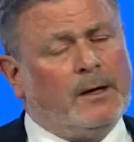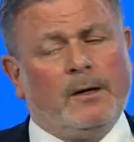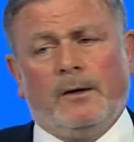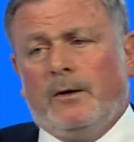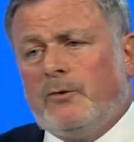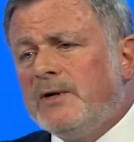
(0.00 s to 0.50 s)

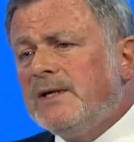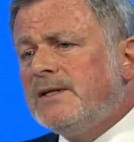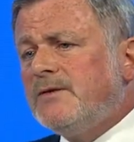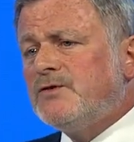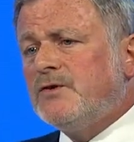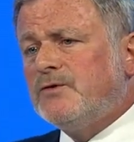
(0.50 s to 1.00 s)
uh,
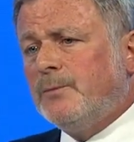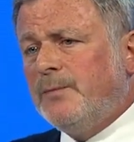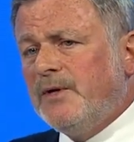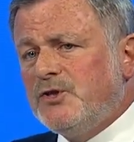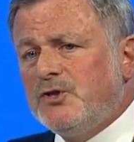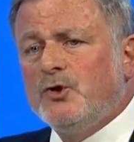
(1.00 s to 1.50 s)
relatives of the
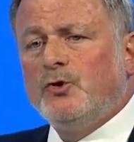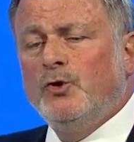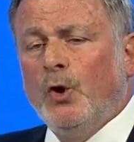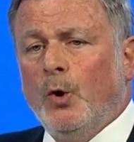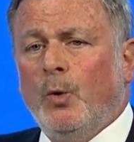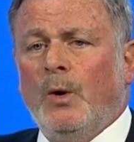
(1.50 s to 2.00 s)
patient
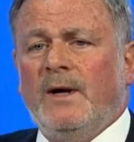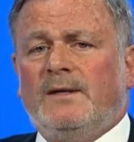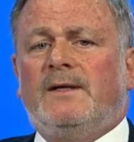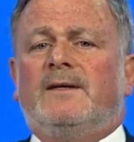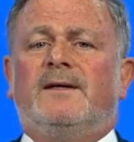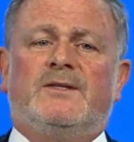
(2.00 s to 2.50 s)
know that